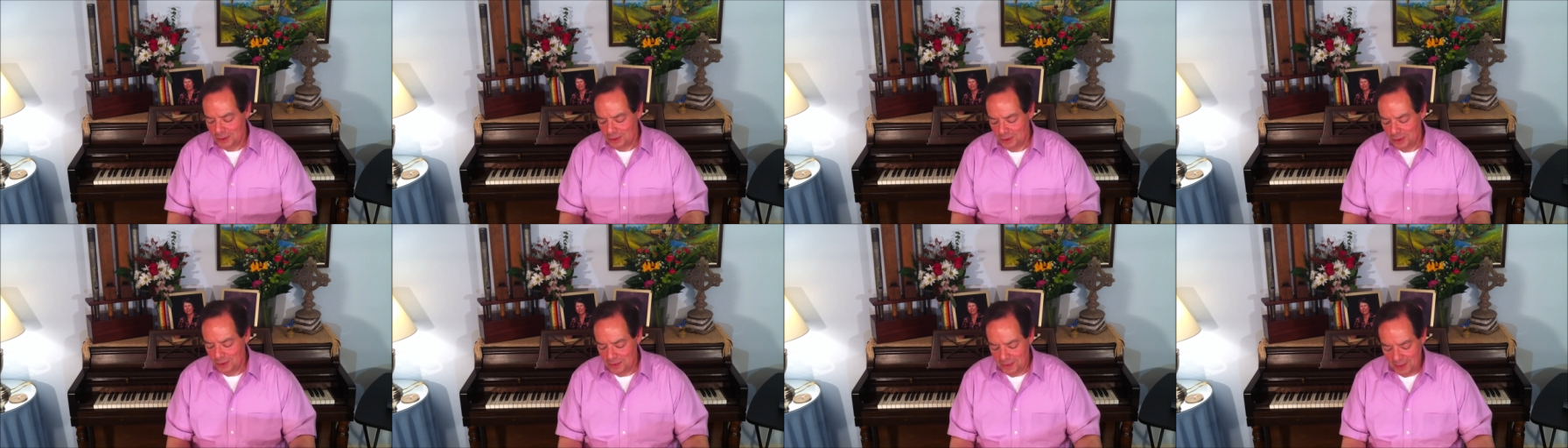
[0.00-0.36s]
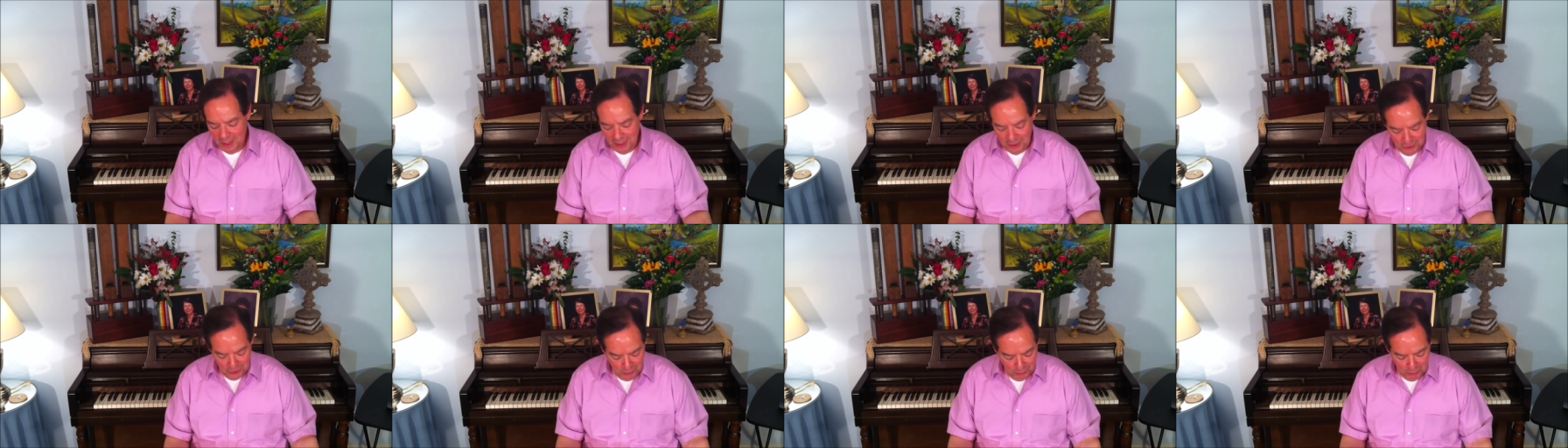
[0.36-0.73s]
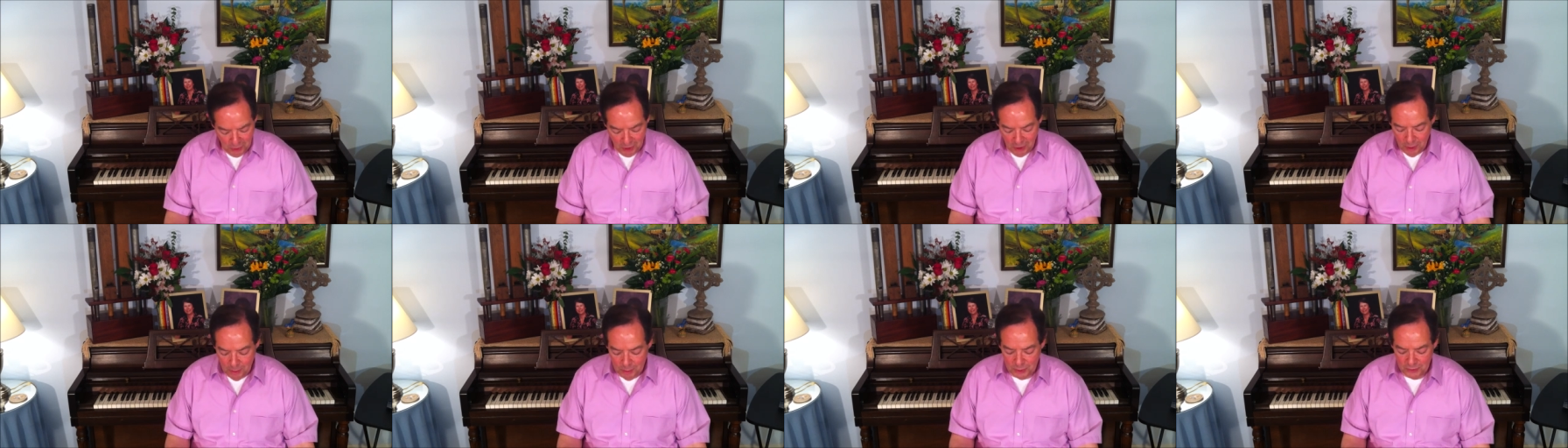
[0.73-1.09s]
So thank you,
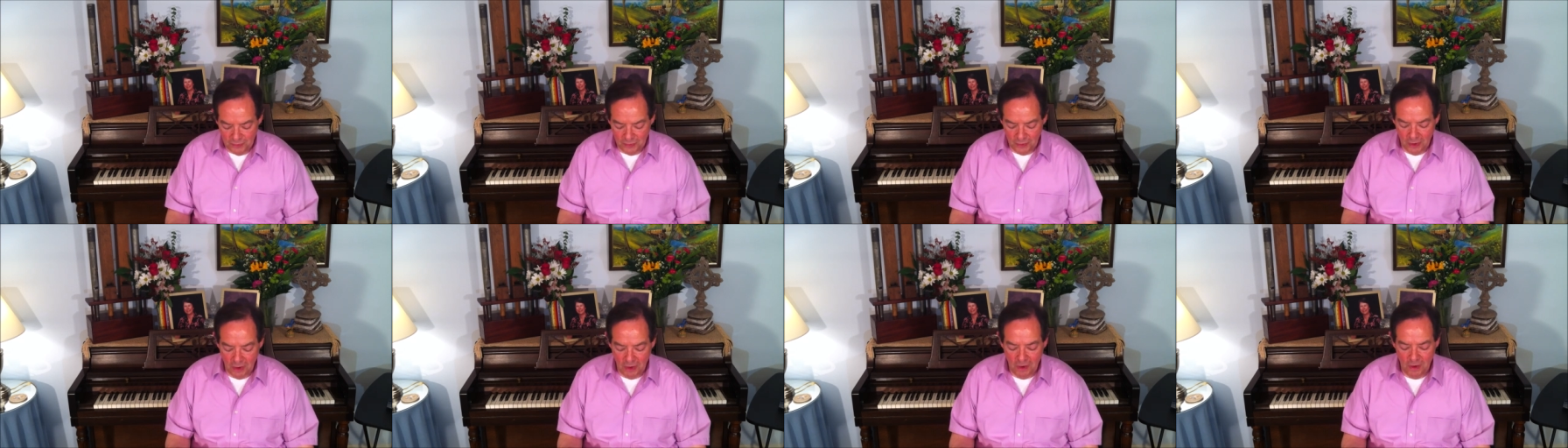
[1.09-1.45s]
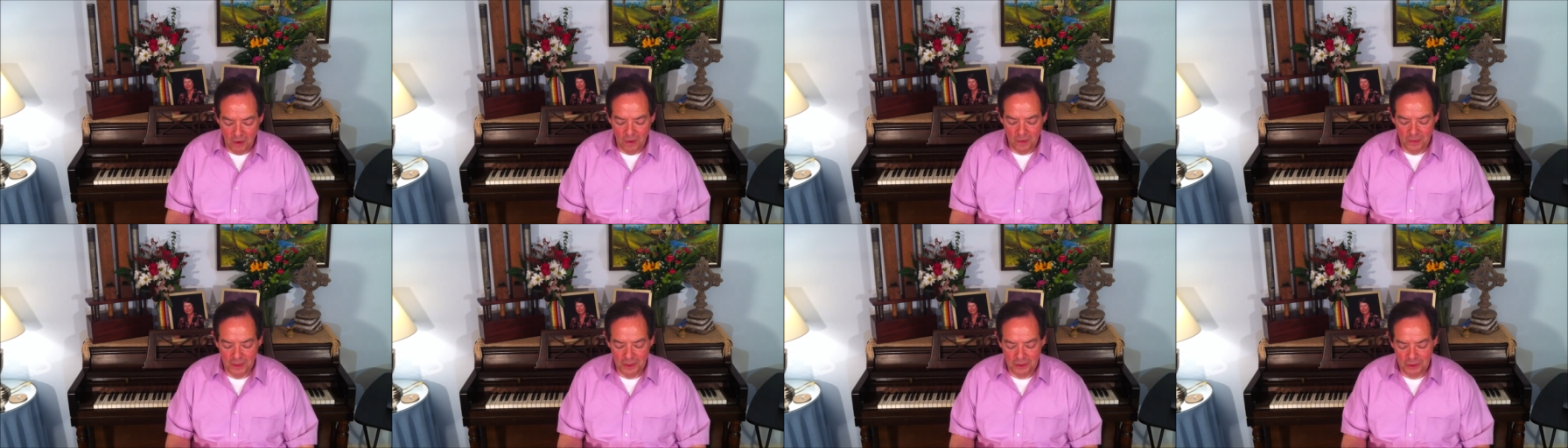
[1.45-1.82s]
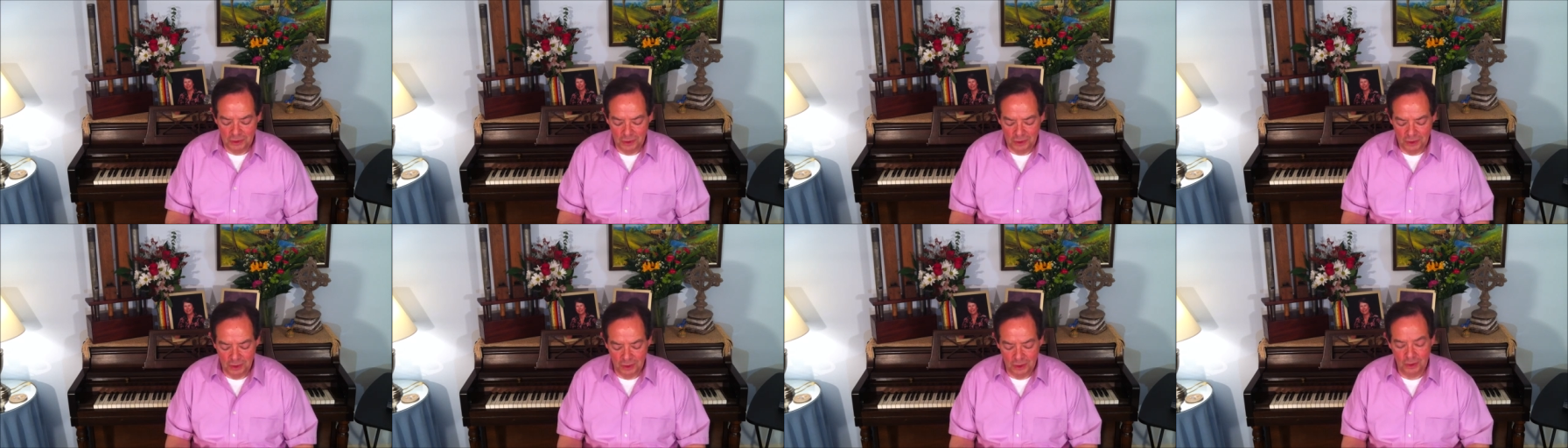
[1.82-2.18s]
moms, for all
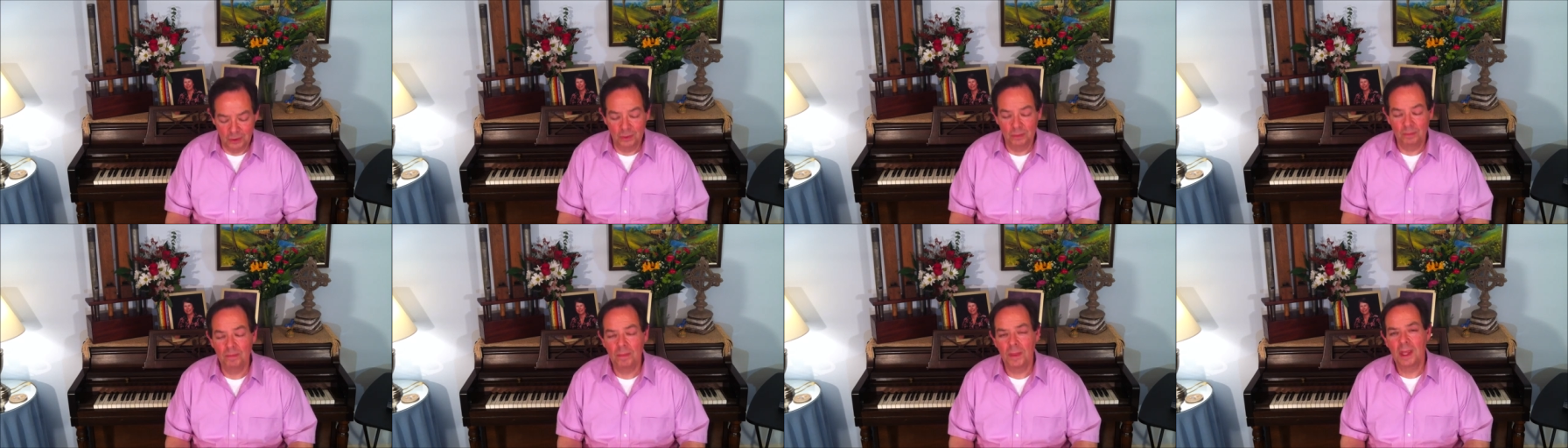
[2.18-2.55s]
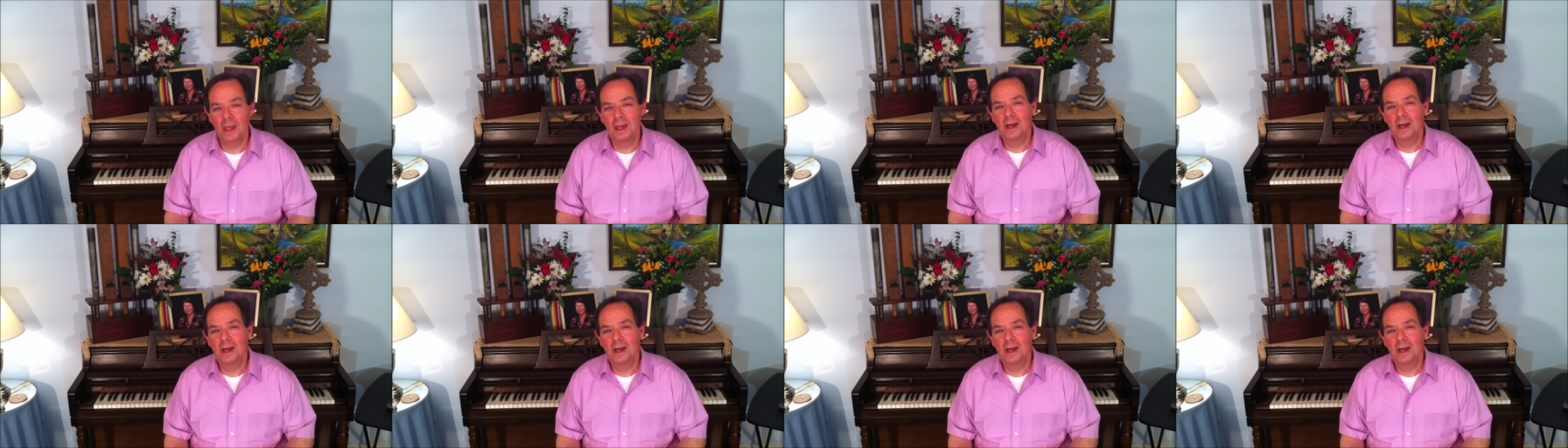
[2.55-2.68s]
that you do.